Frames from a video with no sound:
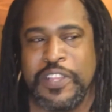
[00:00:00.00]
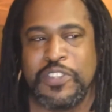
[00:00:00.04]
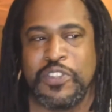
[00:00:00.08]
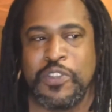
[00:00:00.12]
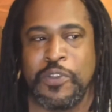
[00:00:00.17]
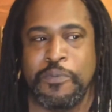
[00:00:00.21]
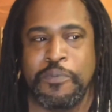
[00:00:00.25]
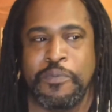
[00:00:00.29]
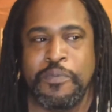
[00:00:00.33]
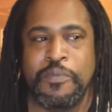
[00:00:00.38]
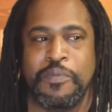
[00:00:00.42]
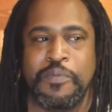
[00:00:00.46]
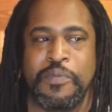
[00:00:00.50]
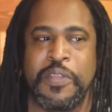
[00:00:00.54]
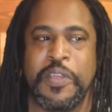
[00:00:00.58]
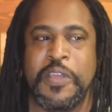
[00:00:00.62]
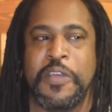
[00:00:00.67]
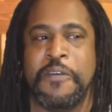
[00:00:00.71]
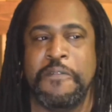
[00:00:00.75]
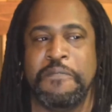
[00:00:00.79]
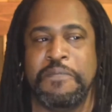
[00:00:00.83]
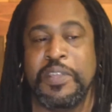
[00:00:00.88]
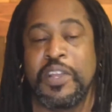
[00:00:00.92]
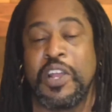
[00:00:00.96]
So
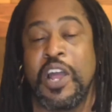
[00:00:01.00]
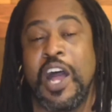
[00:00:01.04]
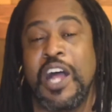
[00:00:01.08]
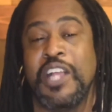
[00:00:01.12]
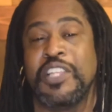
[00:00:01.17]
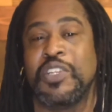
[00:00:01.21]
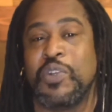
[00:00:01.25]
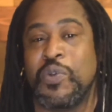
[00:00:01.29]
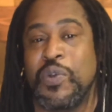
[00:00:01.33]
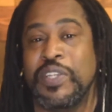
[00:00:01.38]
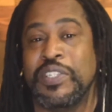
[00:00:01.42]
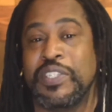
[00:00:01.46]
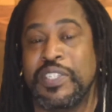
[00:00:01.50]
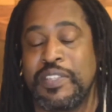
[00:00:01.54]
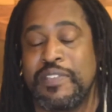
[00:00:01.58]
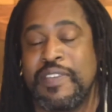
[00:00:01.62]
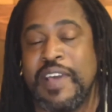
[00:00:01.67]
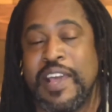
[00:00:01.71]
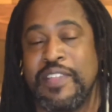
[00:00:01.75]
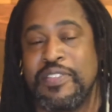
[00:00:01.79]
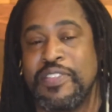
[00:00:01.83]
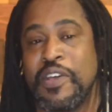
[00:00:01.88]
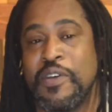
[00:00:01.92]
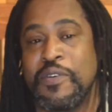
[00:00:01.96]
the consequence of
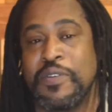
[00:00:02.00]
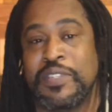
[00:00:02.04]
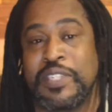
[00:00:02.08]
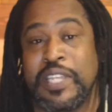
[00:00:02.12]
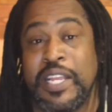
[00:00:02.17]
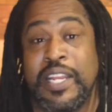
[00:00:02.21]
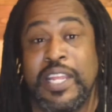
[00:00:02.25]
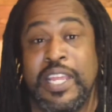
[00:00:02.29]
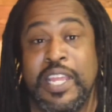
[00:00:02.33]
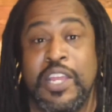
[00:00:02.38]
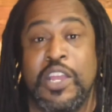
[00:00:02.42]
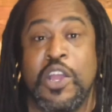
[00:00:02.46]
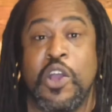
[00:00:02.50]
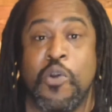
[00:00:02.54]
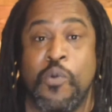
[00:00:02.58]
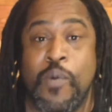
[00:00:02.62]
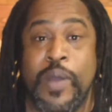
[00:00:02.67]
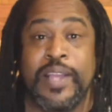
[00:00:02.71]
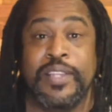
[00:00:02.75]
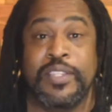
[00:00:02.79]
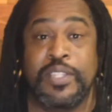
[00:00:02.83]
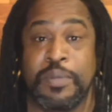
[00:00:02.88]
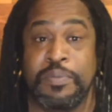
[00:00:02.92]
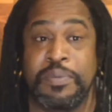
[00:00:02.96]
that, though, is that Ego
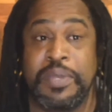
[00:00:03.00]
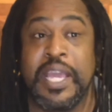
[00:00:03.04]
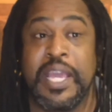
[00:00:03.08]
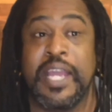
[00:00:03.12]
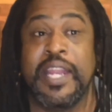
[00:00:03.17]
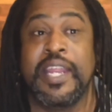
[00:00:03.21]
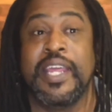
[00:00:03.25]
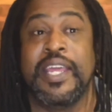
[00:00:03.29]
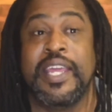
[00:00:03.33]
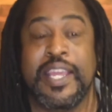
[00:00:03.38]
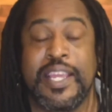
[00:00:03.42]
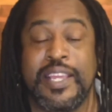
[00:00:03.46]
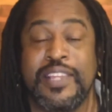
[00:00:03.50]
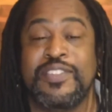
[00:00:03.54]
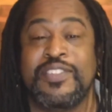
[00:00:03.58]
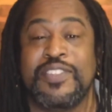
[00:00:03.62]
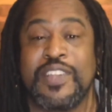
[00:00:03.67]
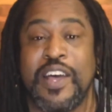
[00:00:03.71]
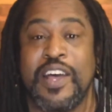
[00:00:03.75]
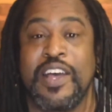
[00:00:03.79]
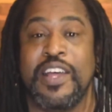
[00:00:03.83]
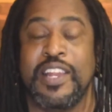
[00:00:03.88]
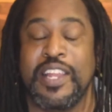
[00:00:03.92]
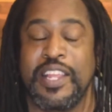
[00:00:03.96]
winds up getting his
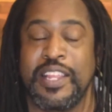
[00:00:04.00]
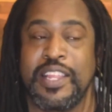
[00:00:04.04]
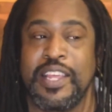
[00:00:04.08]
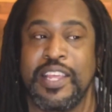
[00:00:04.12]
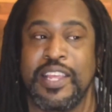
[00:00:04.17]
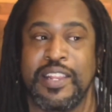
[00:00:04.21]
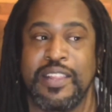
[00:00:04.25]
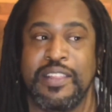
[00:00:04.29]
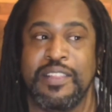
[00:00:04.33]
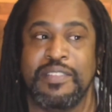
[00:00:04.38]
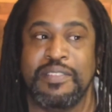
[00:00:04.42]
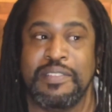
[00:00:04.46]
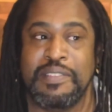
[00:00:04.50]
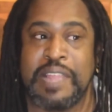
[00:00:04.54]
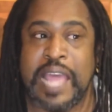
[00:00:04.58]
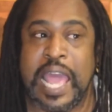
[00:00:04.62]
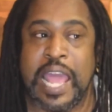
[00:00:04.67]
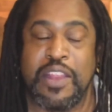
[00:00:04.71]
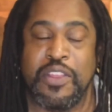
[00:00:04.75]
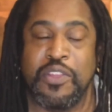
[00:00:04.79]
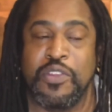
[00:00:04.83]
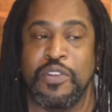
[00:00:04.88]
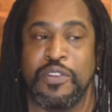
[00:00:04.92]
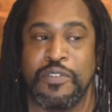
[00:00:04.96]
son, and then
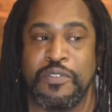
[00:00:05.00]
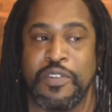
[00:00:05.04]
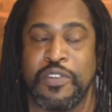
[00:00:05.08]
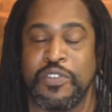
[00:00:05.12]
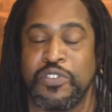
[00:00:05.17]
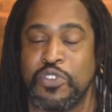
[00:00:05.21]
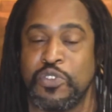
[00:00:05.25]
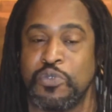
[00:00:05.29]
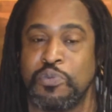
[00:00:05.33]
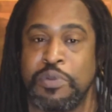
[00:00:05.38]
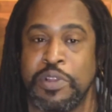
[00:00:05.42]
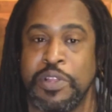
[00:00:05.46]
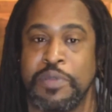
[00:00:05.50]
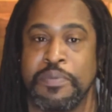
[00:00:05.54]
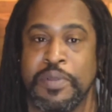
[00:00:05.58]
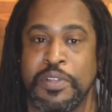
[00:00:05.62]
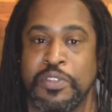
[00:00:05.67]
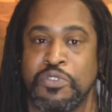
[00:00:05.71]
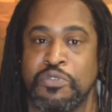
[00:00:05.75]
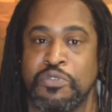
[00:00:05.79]
that universe is pretty much